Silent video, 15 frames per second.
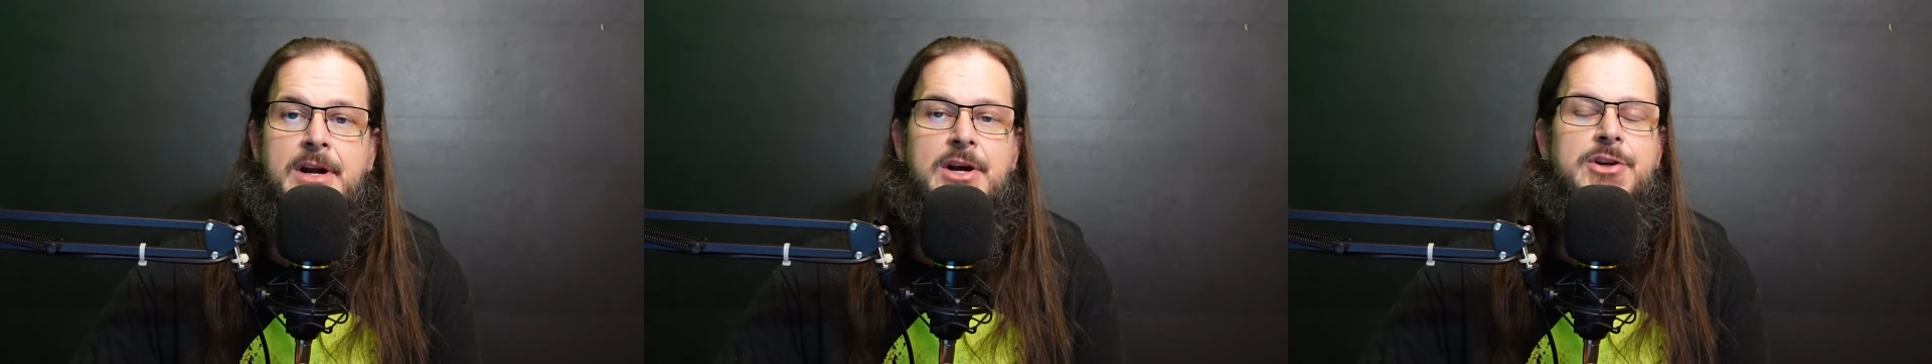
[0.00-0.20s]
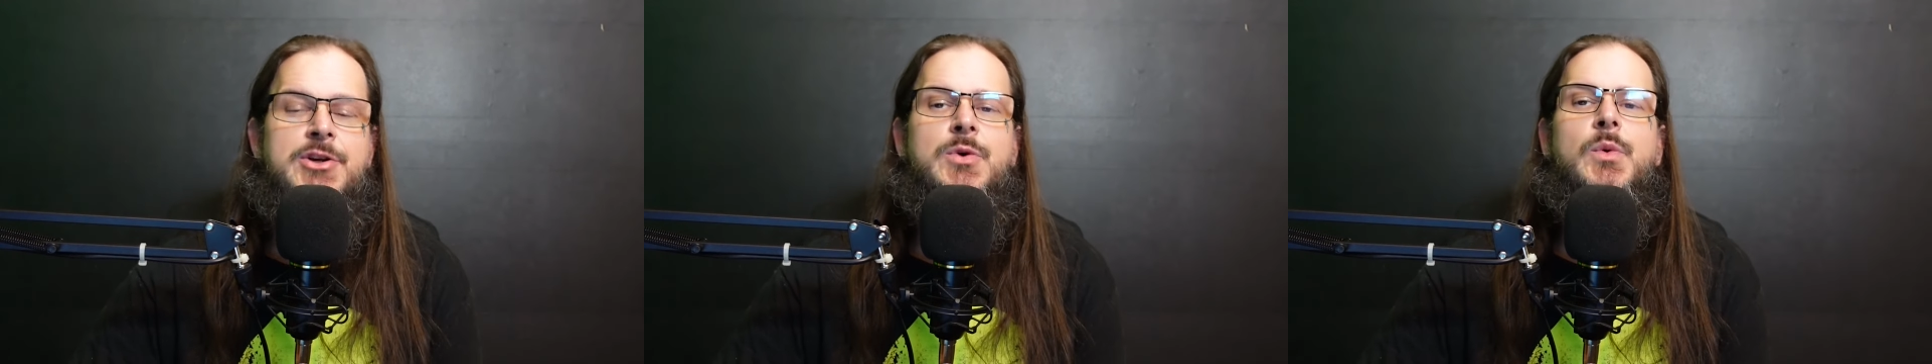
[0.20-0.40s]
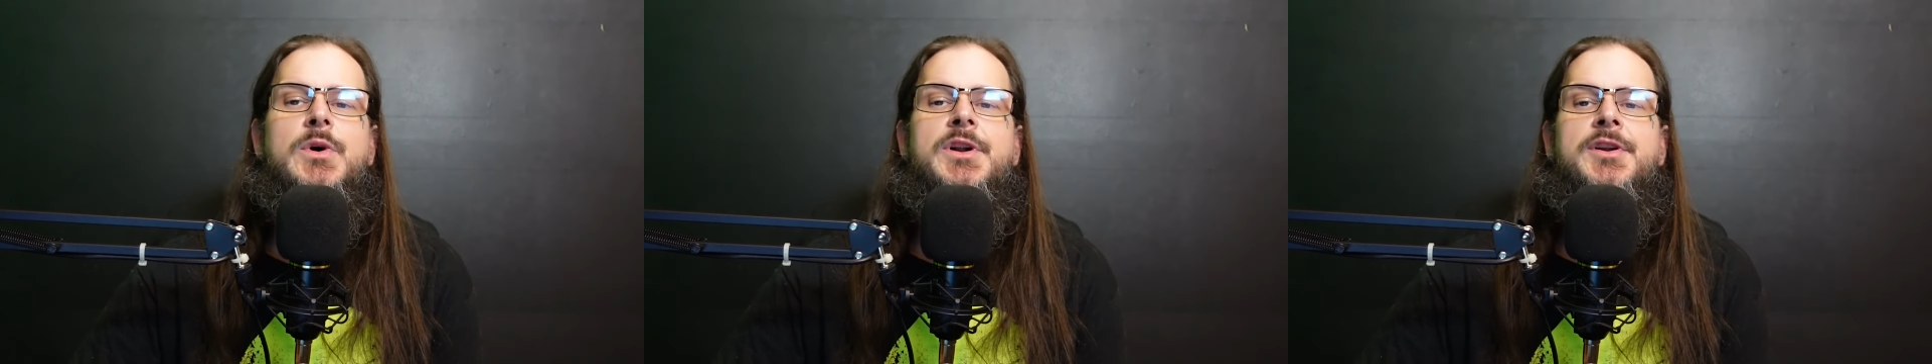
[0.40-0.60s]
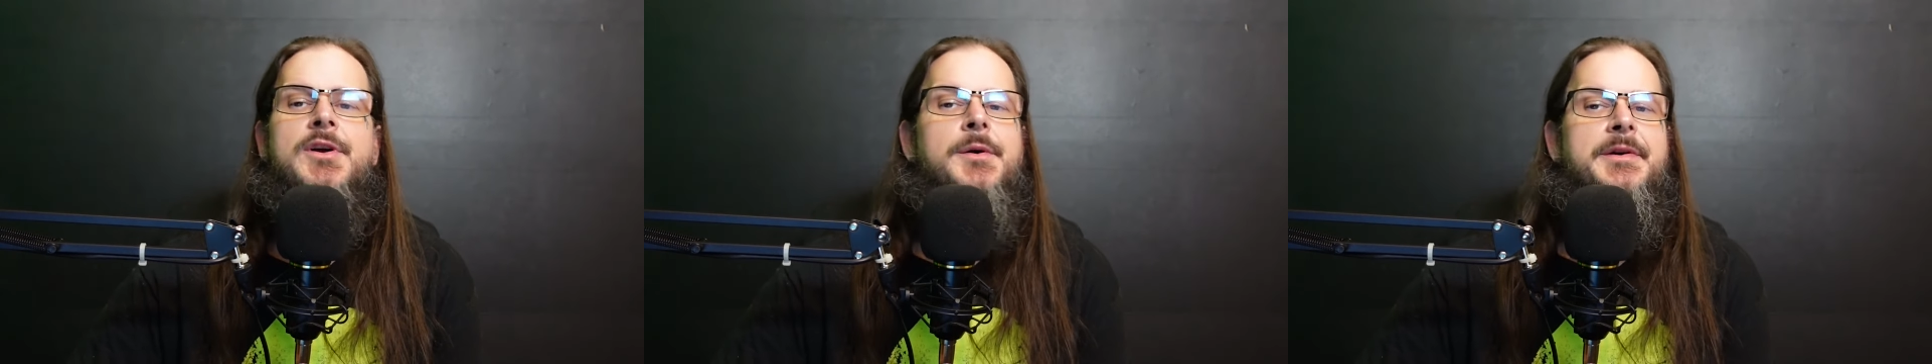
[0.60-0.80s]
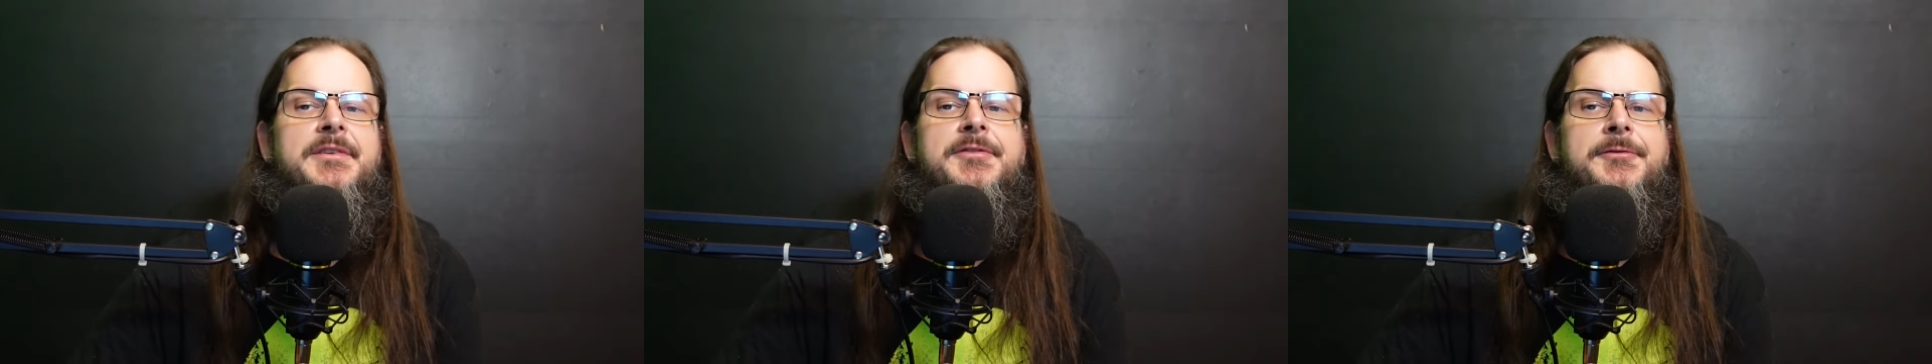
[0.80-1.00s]
You wouldn't know
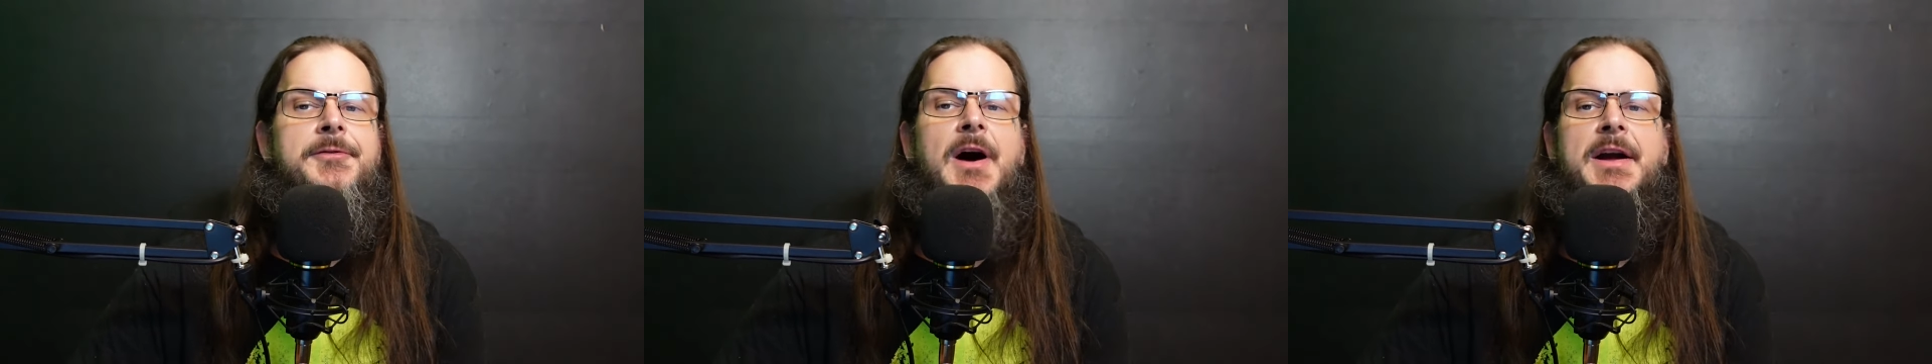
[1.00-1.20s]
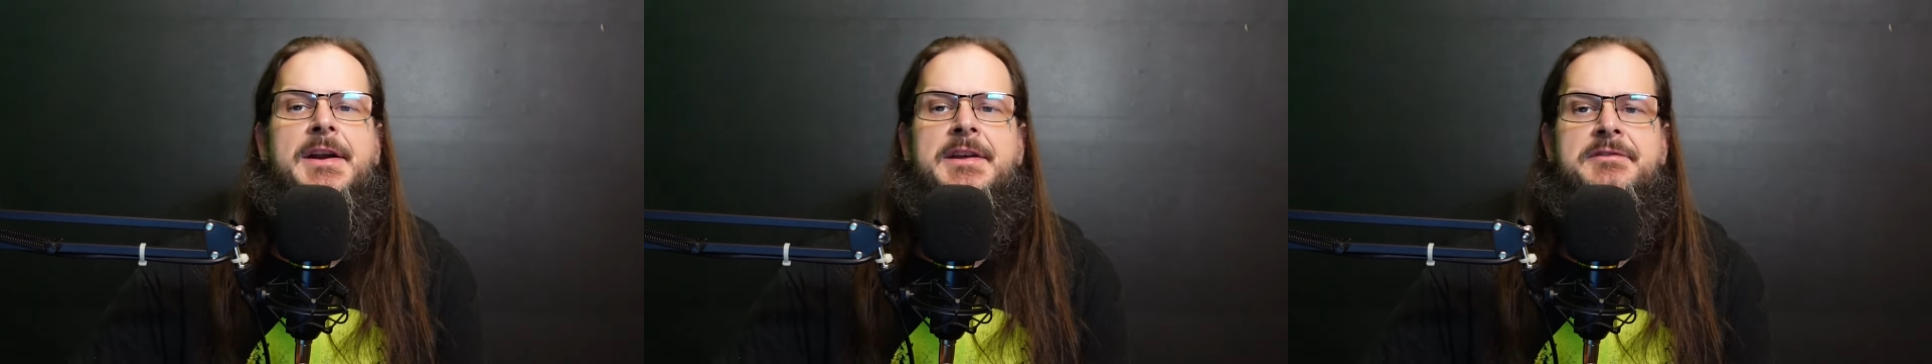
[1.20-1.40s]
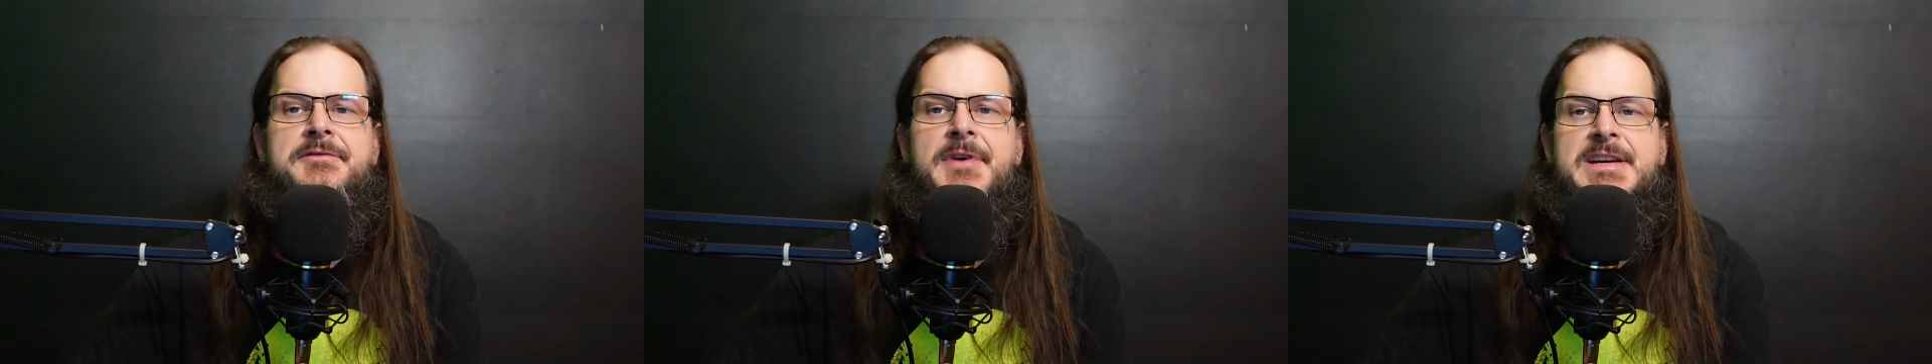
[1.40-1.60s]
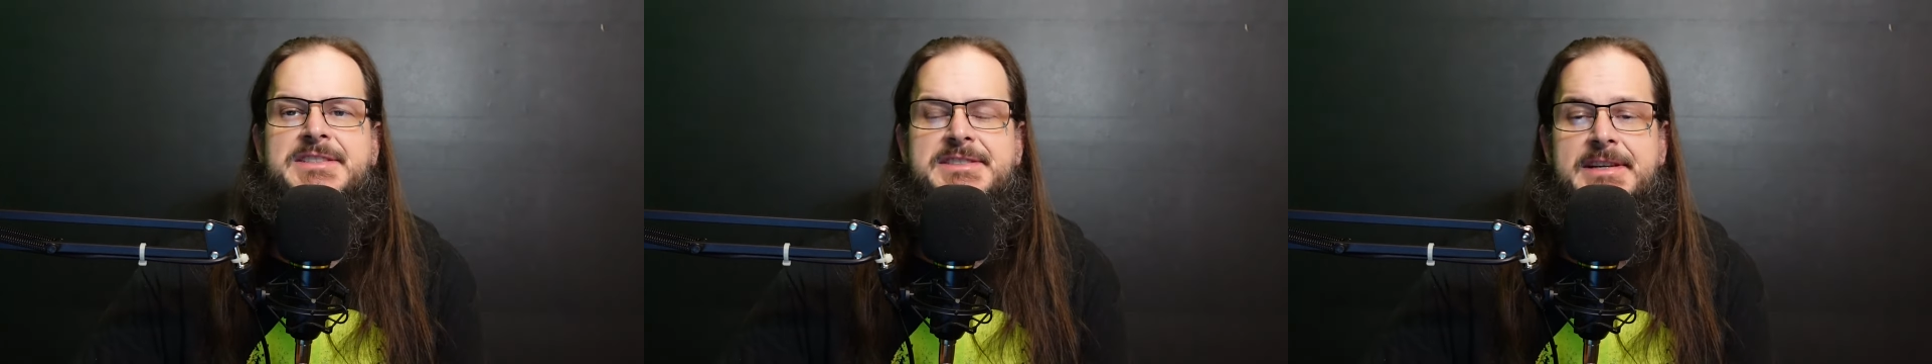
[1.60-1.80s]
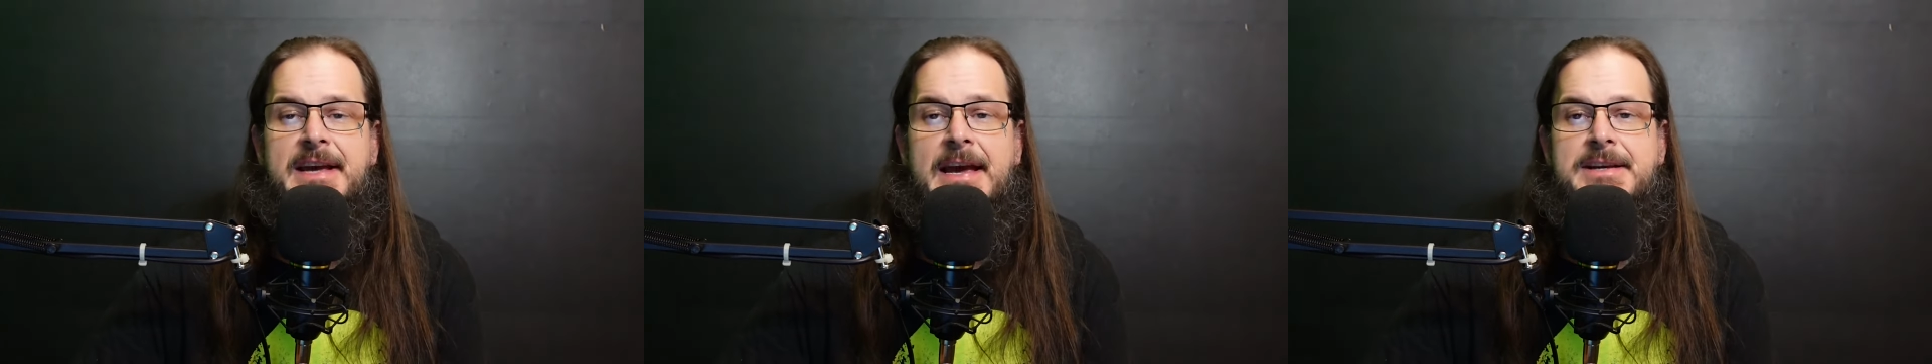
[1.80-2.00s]
what a fucking
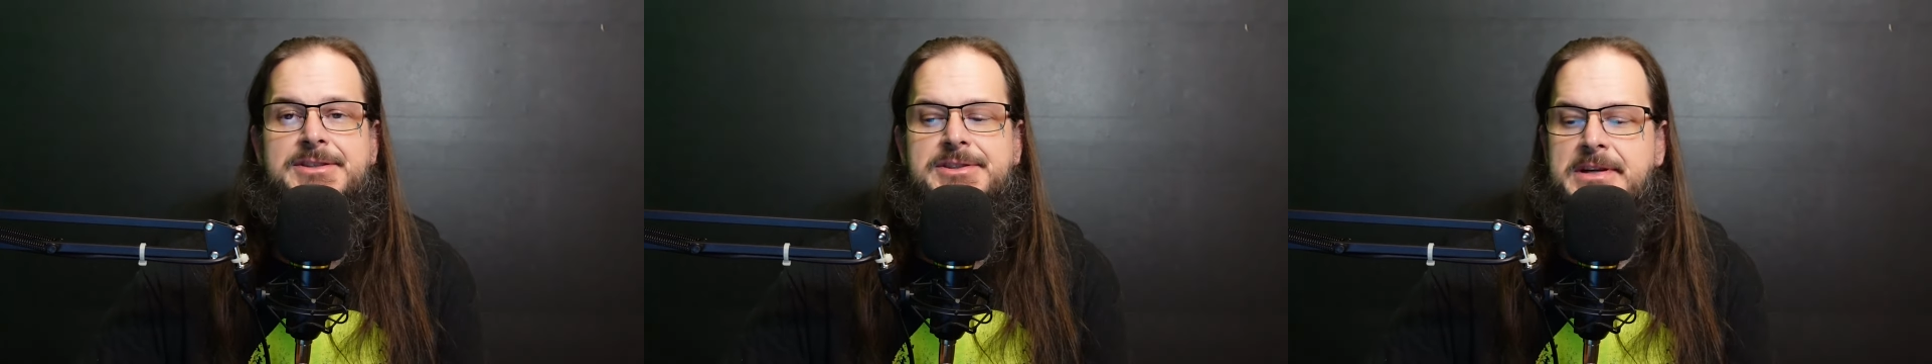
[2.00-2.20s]
investigation